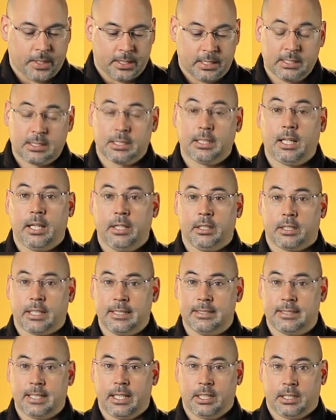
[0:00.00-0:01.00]
This slider
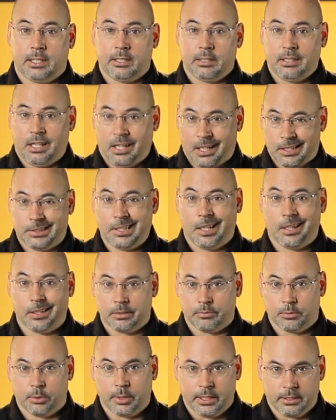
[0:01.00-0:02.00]
can take a ton
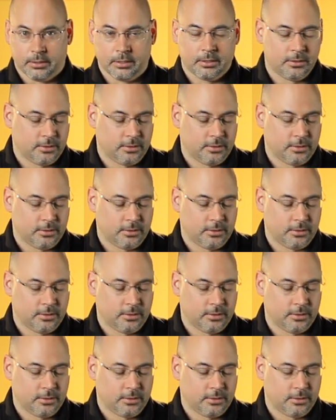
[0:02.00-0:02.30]
of weight,